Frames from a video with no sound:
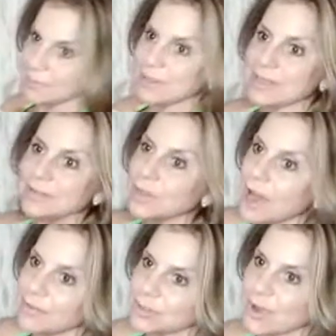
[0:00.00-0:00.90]
believe in
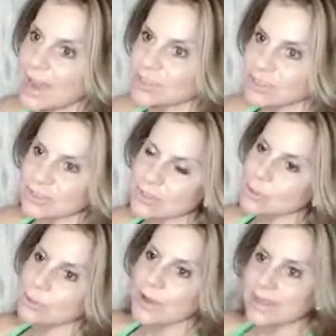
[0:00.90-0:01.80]
law of attraction
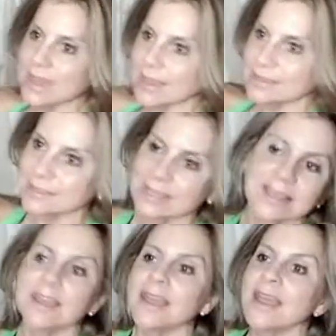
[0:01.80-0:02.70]
too, and yes,
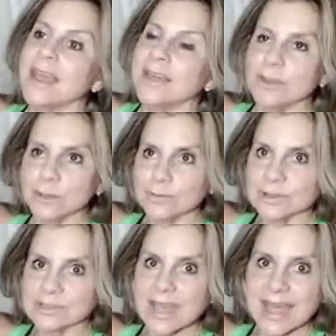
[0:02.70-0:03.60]
the
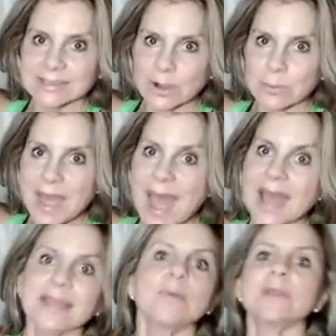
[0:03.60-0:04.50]
universe has our
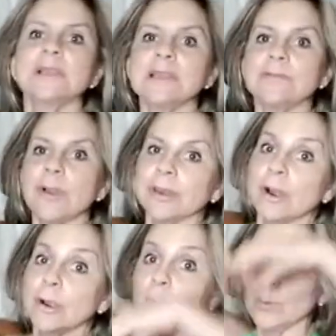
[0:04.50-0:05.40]
back and we can live in our
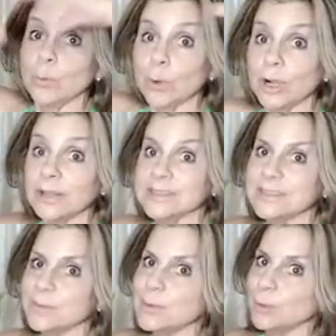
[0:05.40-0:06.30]
own world. And
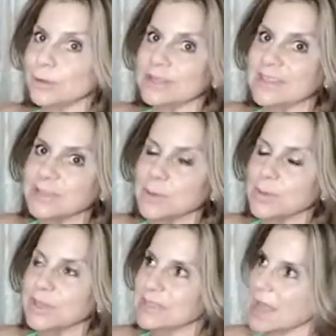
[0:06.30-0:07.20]
some people criticize me
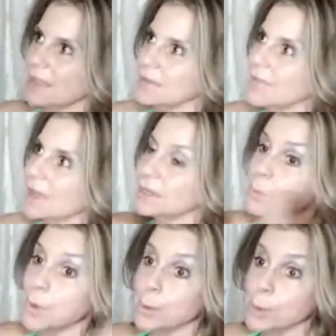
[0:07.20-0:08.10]
because I live like in a
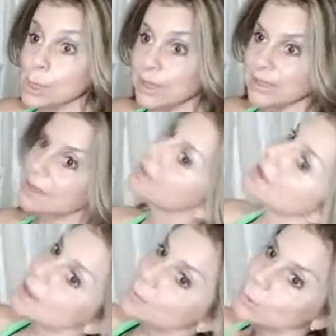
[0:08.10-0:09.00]
bubble, in a
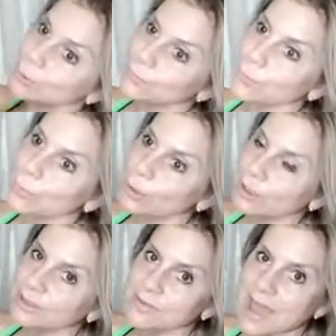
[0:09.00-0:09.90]
beautiful
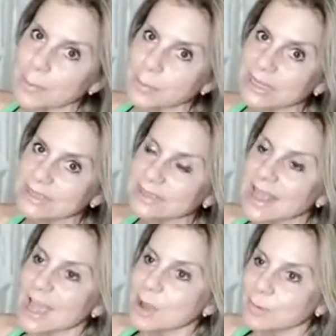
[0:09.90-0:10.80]
world of happiness.
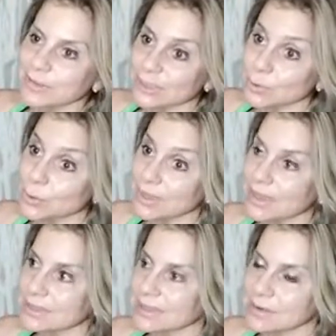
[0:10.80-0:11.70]
But the truth
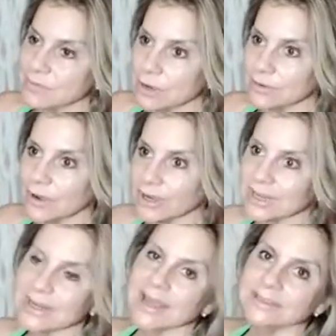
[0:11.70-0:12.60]
is that I'm very, very
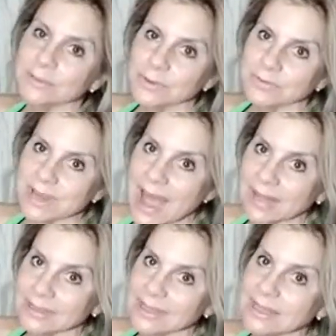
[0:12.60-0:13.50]
connected with
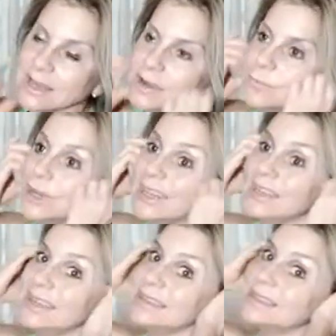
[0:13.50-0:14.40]
reality of what
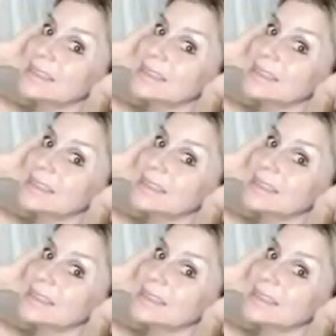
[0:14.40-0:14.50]
is